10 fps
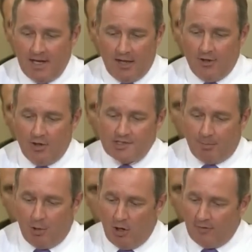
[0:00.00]
Now, there is
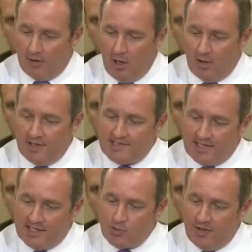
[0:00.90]
a part of the law that
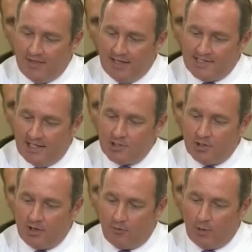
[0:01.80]
says with the
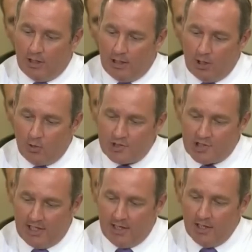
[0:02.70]
intention of
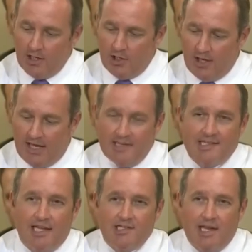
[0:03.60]
relinquishing United
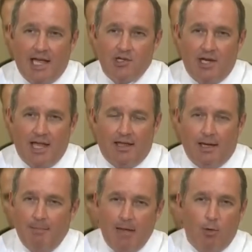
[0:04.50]
States
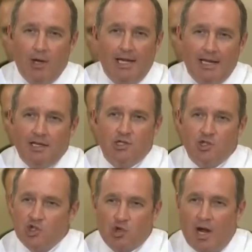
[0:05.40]
nationality. Maybe we need to
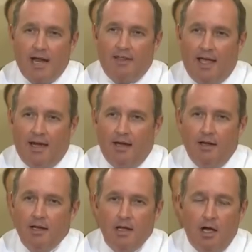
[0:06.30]
strike that
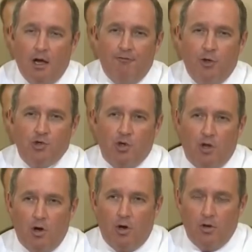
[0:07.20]
in a future
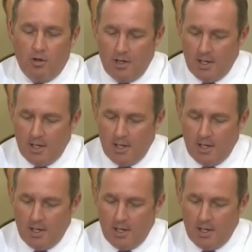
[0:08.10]
law.